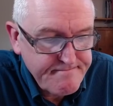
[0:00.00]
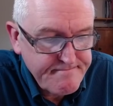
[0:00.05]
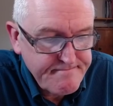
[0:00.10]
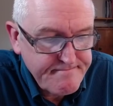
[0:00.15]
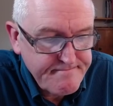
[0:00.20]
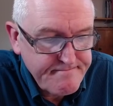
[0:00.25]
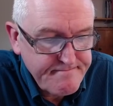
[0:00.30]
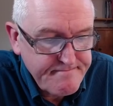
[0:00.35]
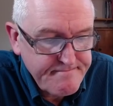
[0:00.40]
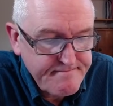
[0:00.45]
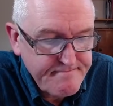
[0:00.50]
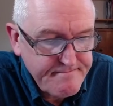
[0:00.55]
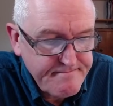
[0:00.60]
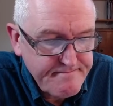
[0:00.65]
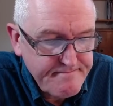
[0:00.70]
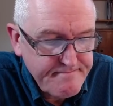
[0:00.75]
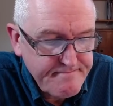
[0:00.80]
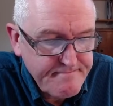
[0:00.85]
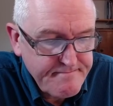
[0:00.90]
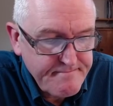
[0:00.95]

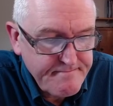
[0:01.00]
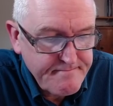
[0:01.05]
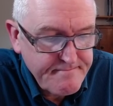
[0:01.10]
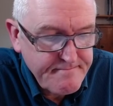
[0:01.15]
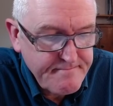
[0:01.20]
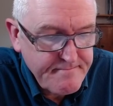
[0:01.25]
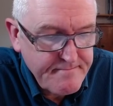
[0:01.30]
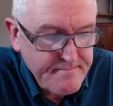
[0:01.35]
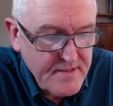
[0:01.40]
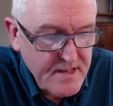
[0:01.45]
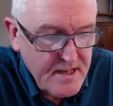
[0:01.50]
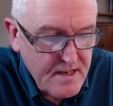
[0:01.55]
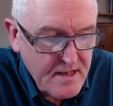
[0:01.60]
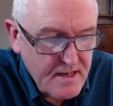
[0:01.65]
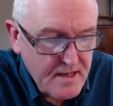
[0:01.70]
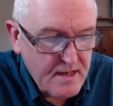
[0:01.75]
(no one is talking)